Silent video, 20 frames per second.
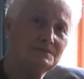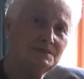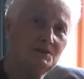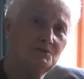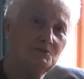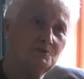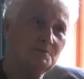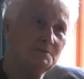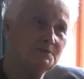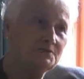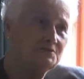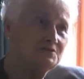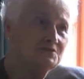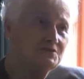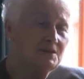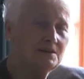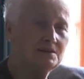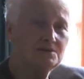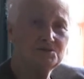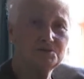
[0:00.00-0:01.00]
terrible
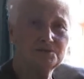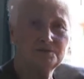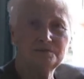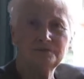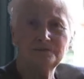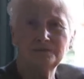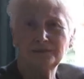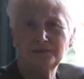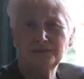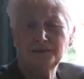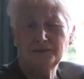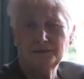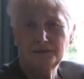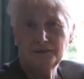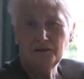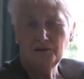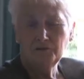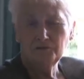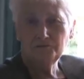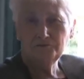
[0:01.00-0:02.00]
distinction
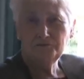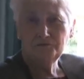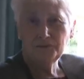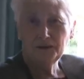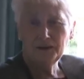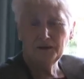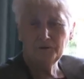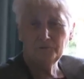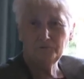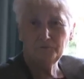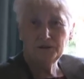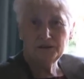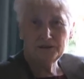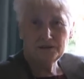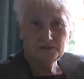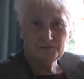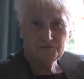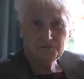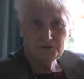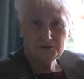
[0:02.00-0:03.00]
of uh, being
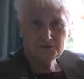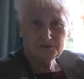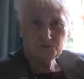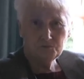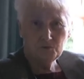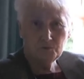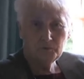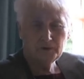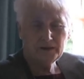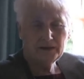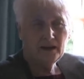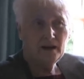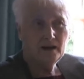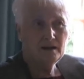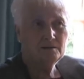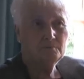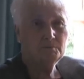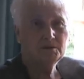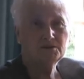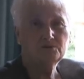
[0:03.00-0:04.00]
the first woman
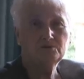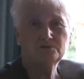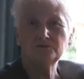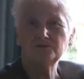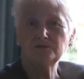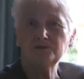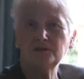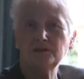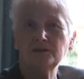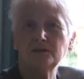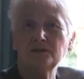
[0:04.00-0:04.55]
hung because she